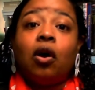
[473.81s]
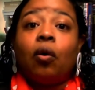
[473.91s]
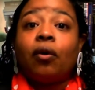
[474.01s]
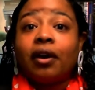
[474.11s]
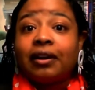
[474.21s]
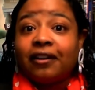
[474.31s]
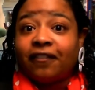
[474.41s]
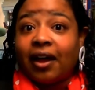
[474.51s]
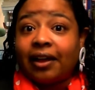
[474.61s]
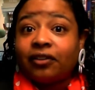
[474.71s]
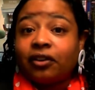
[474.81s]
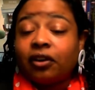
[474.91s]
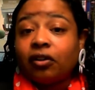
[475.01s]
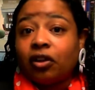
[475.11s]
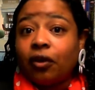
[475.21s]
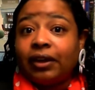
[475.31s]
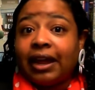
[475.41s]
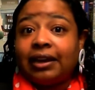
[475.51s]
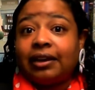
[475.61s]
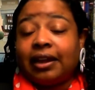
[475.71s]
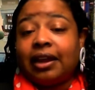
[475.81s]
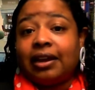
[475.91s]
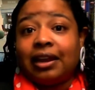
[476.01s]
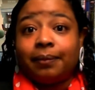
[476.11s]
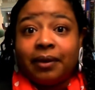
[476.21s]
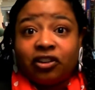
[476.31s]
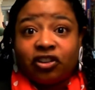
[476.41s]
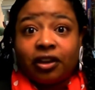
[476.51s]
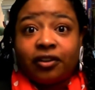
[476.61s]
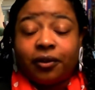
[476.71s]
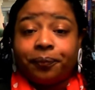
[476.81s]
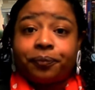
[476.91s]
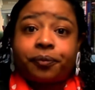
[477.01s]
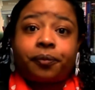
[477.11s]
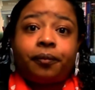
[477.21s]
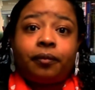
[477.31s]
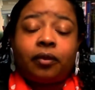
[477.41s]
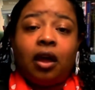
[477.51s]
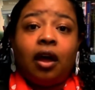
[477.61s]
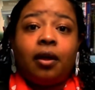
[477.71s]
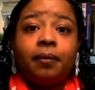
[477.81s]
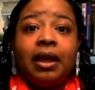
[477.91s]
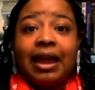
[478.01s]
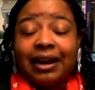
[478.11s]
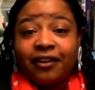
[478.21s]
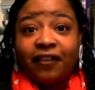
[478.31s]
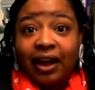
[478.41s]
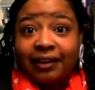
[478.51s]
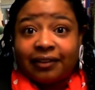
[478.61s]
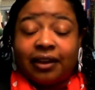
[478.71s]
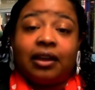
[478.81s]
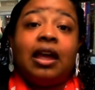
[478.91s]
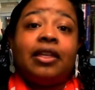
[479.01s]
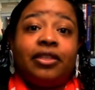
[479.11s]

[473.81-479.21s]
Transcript: or an advisor located in admissions and advising.